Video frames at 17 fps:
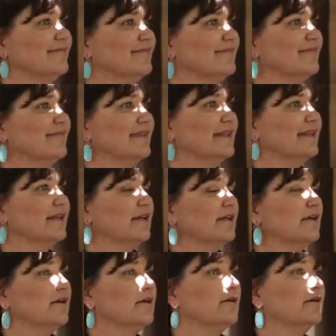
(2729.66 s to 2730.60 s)
do the
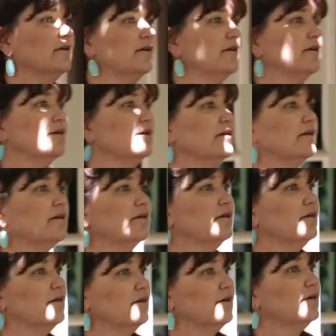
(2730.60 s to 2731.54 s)
uh, restorative
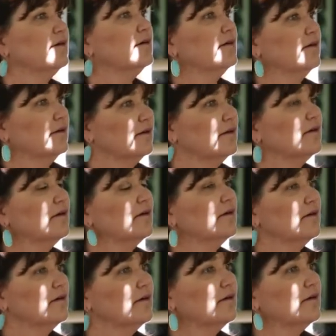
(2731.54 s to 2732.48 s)
or corrective
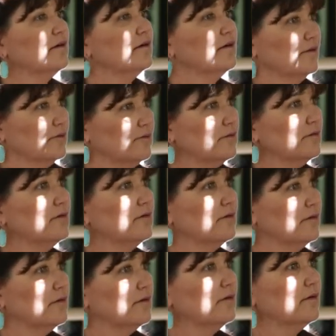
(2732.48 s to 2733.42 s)
now, or is
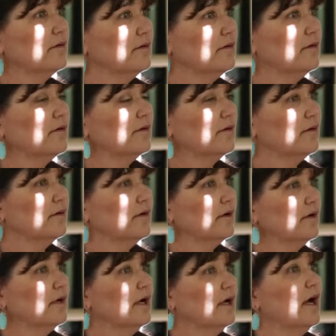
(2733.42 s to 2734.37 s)
winter a better
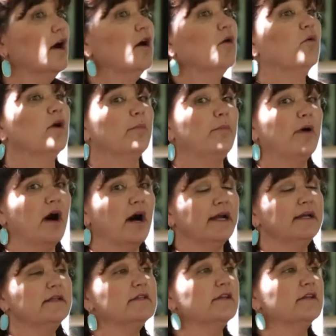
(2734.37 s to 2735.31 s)
time? Well,
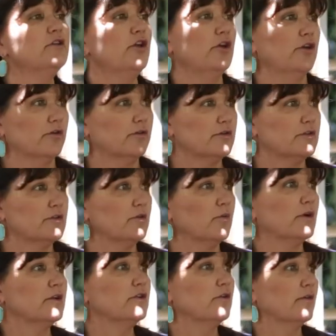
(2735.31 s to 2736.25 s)
pines and ukes you
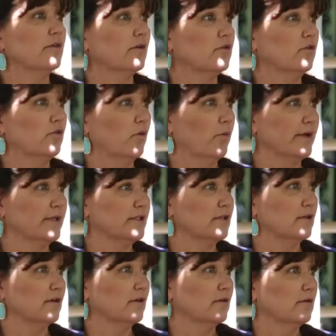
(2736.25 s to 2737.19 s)
want to do in the cool
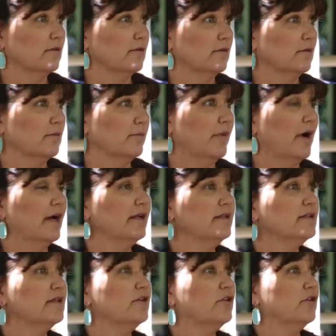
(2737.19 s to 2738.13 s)
winter.
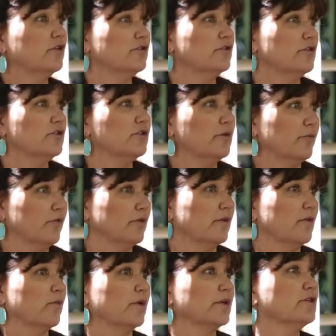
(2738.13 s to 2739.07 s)
Pines and ukes you should prune
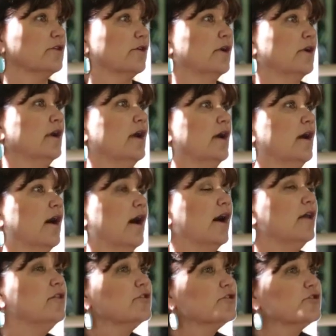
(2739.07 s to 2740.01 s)
in the winter.
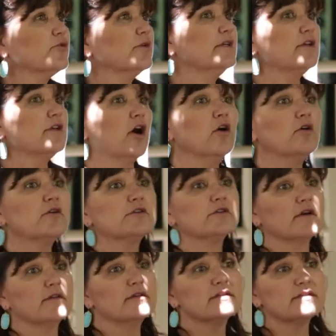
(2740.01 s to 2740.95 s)
Other trees,
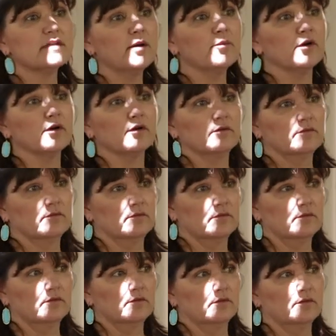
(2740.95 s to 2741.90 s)
oaks are the summer.
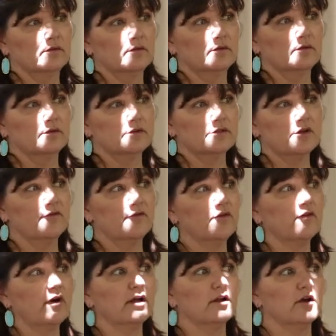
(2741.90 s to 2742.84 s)
So if
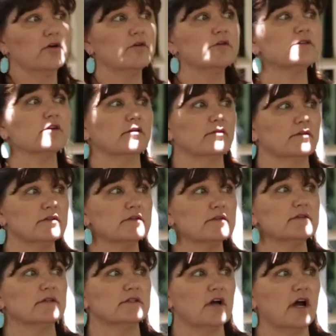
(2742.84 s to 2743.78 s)
you've got oaks, this
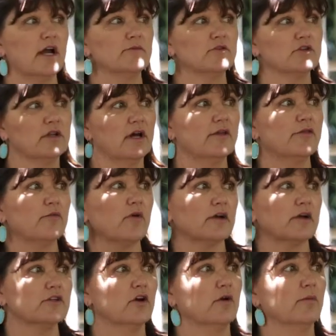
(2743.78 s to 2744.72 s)
is the time, July through
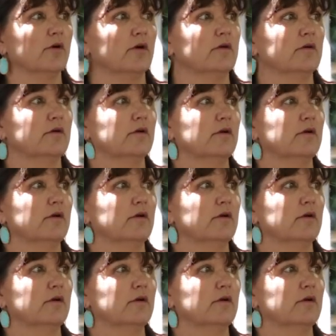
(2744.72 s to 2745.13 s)
October,